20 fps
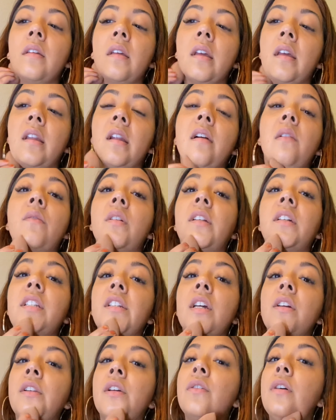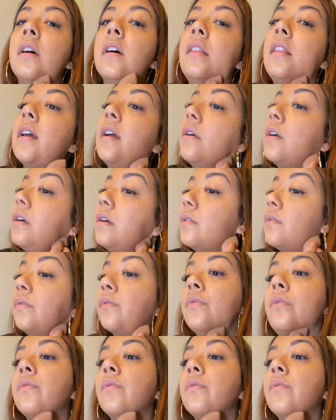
and I will let y'all know how that goes.